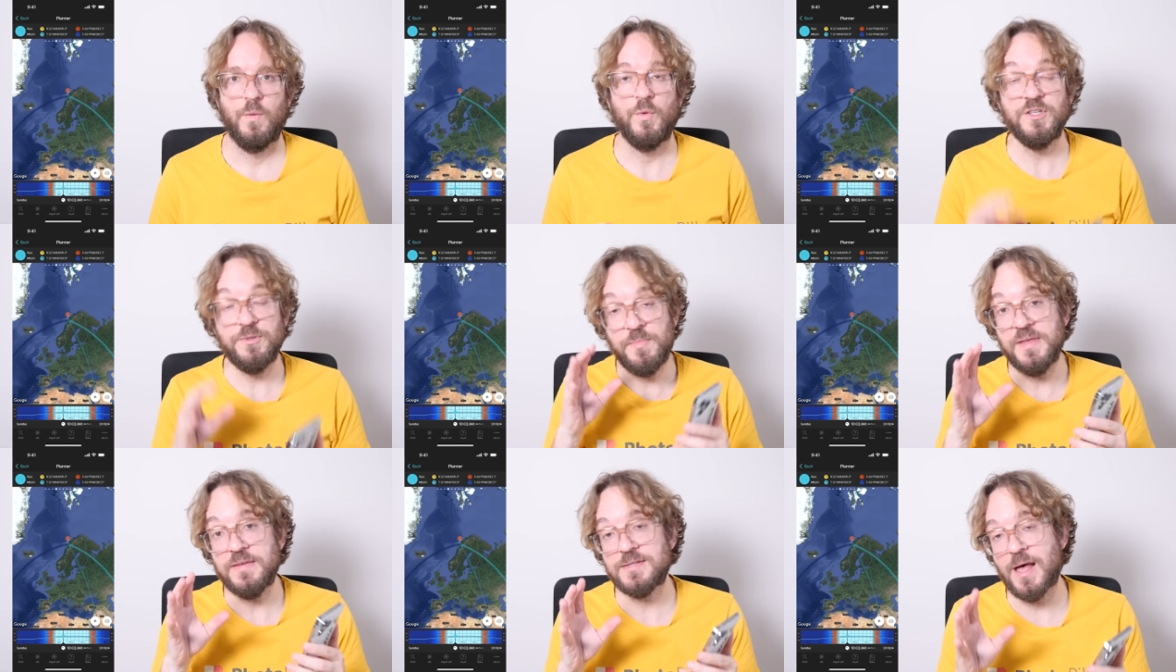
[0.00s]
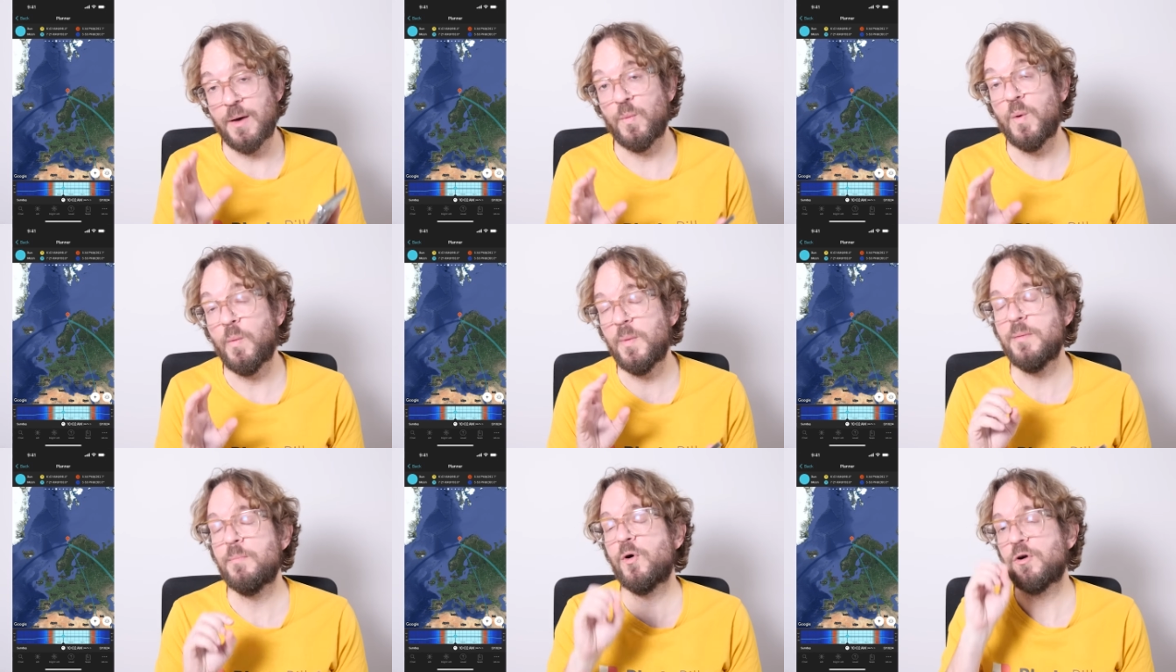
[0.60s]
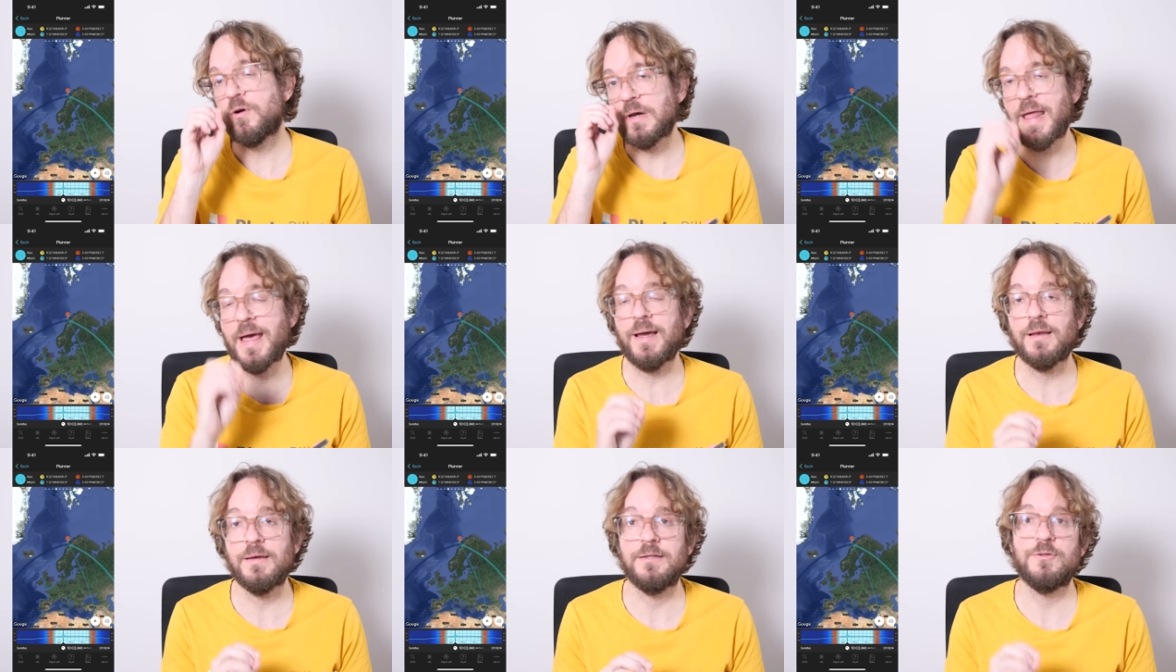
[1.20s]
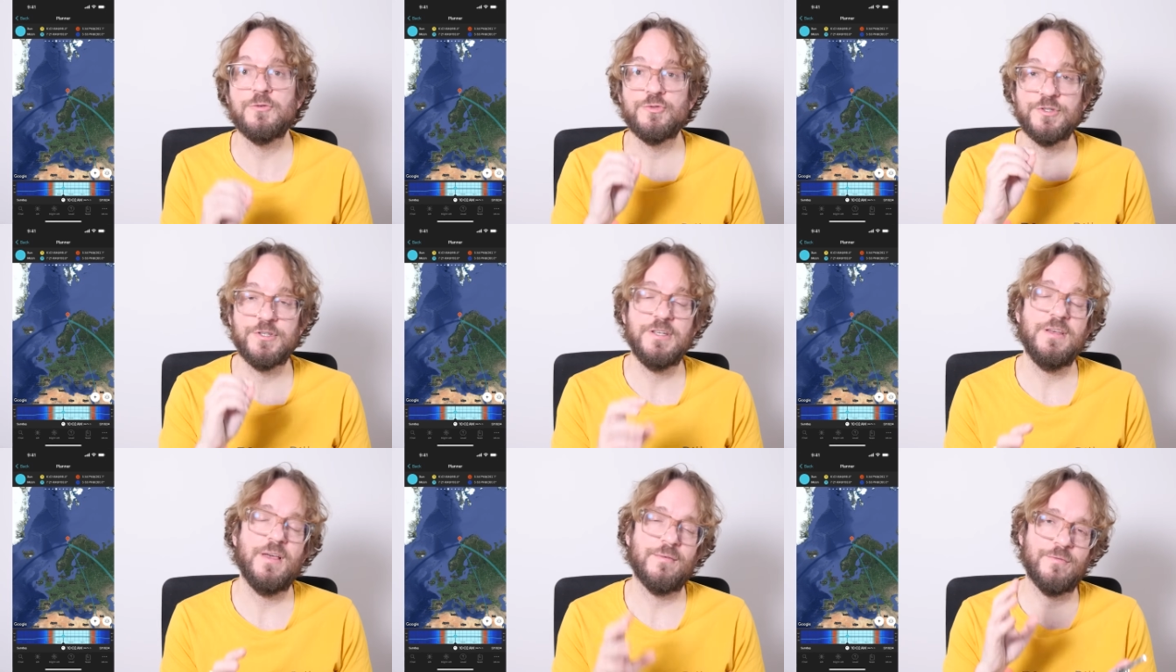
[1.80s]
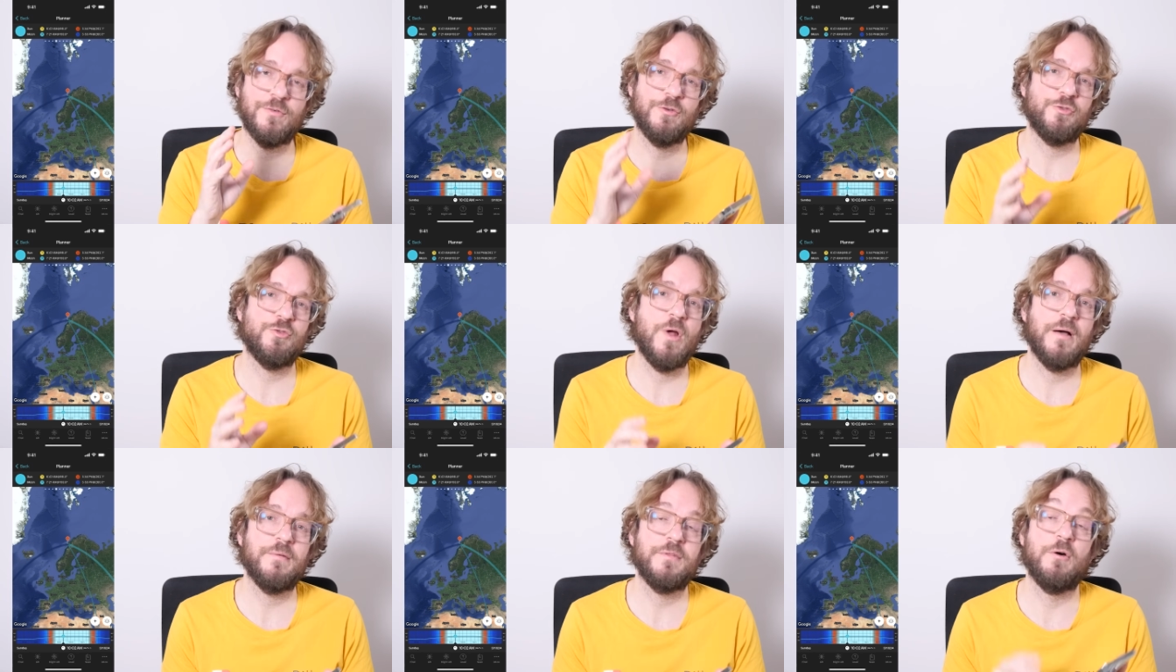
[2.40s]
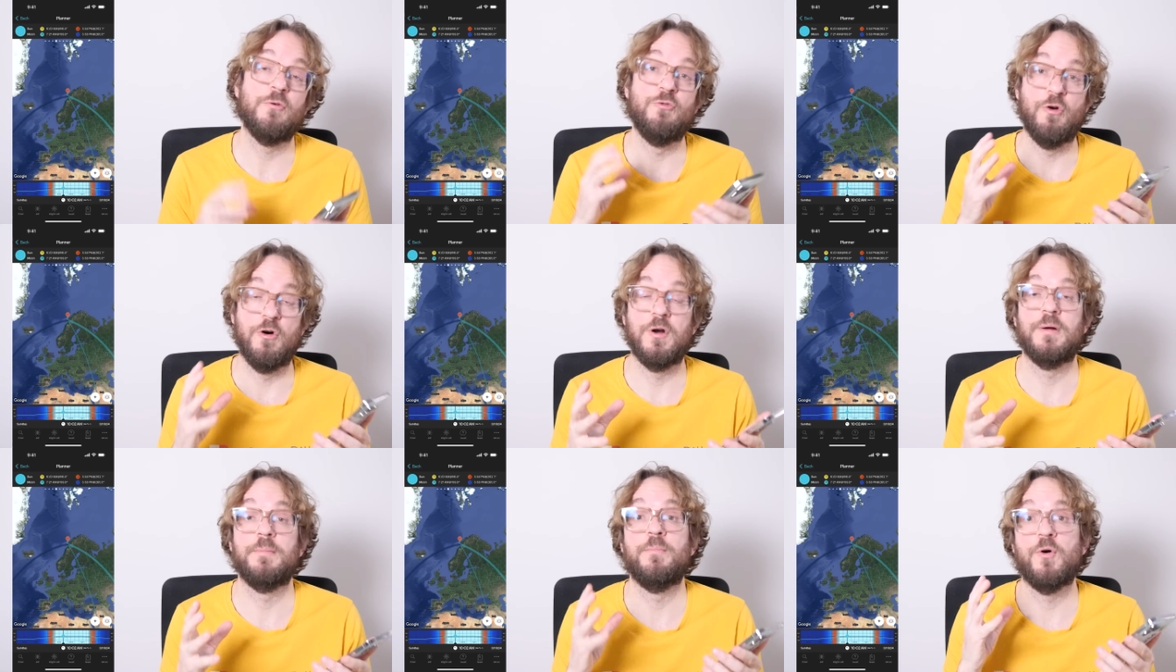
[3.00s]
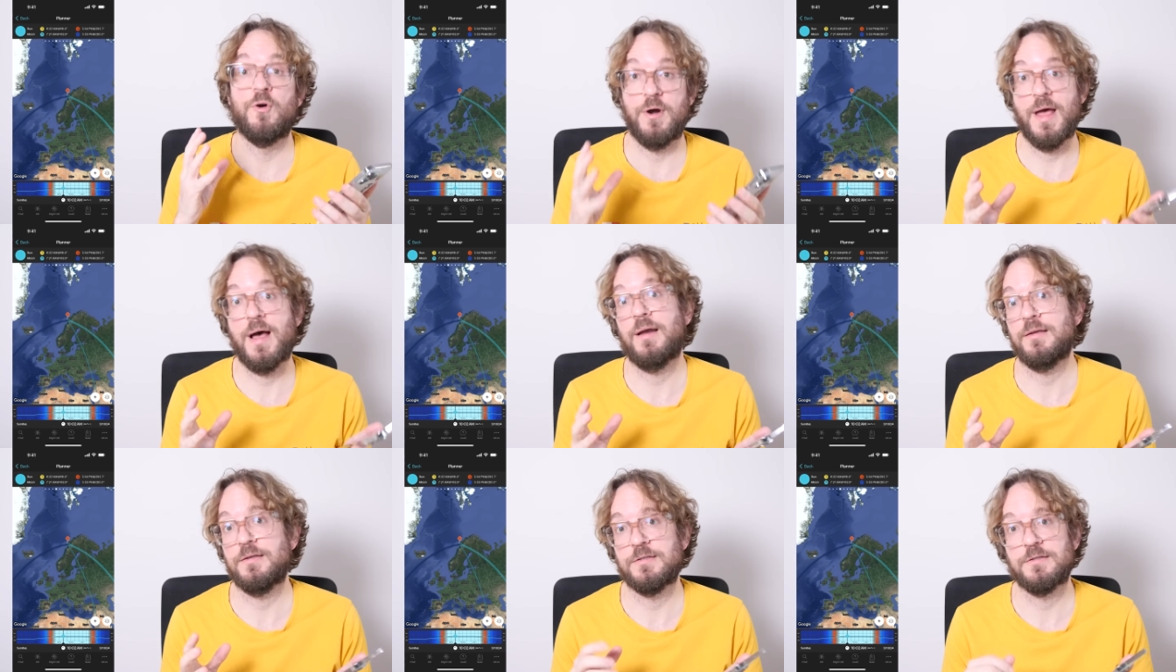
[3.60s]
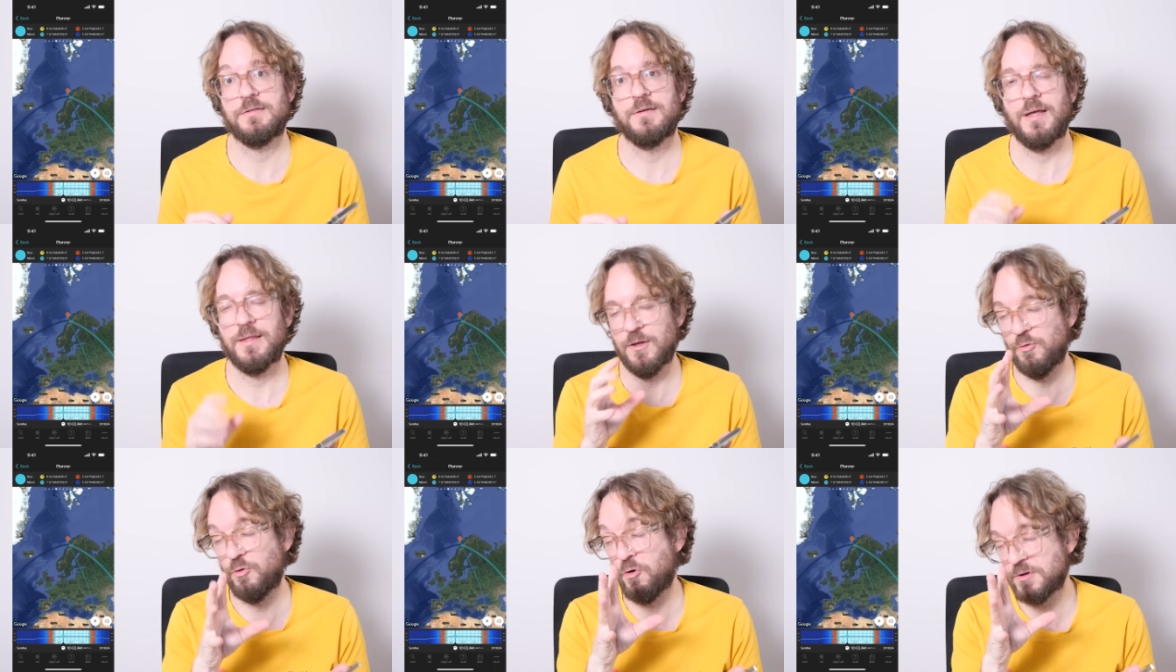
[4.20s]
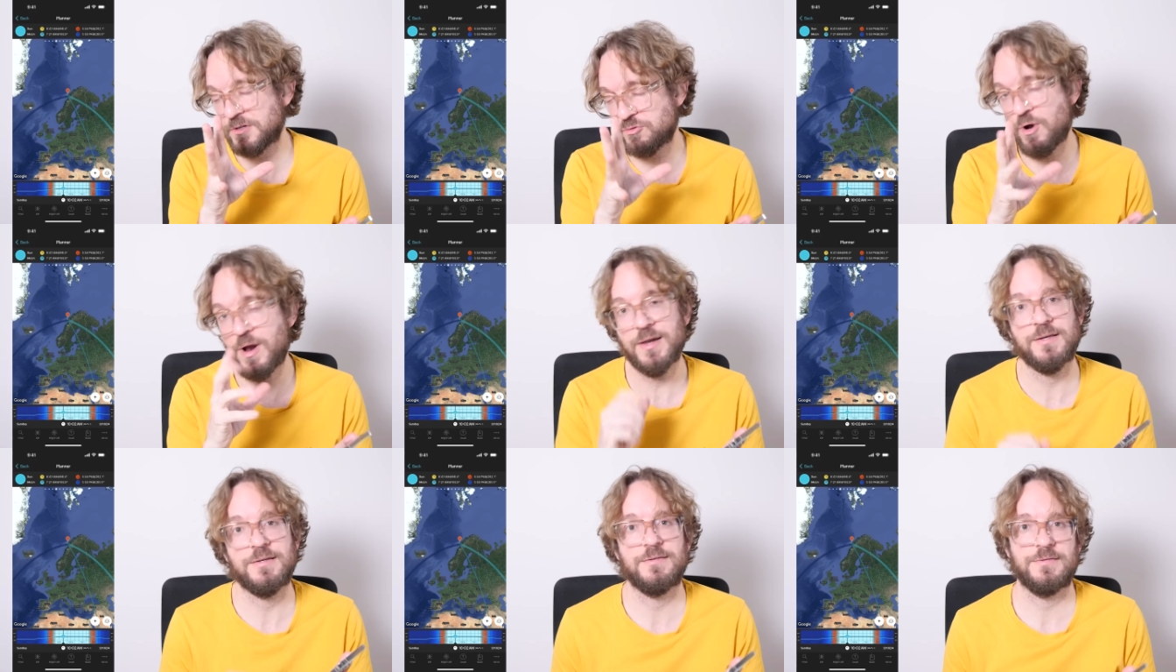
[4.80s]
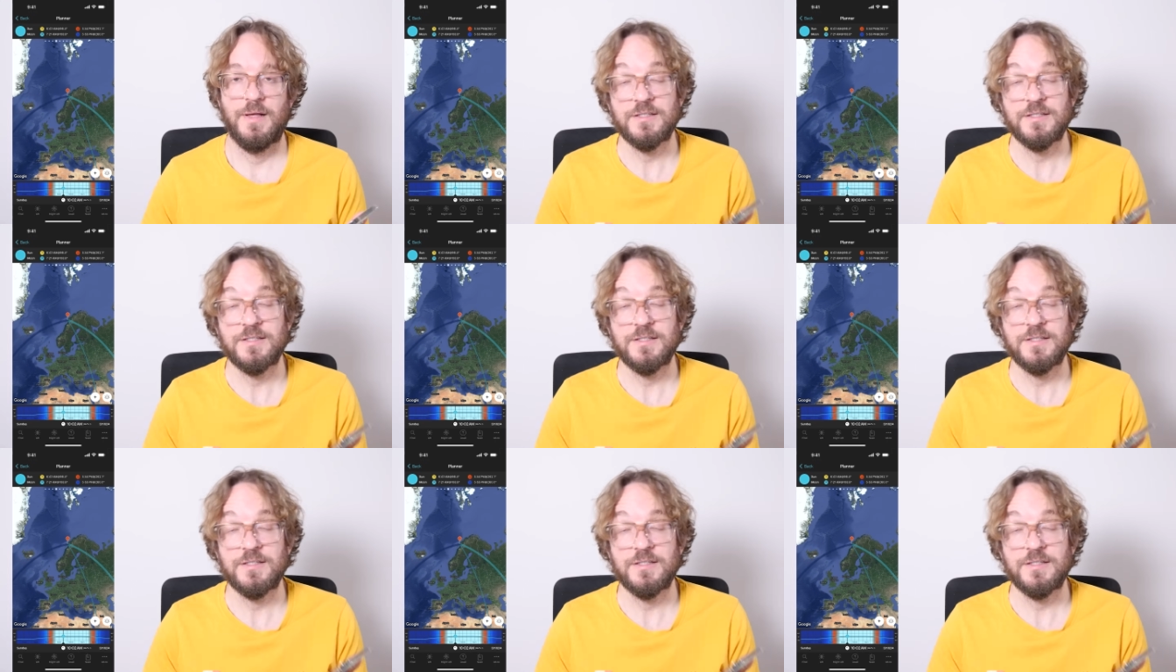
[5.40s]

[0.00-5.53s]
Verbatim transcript: which means that we will be more likely to see and photograph the Aurora Borealis and the Aurora Australis.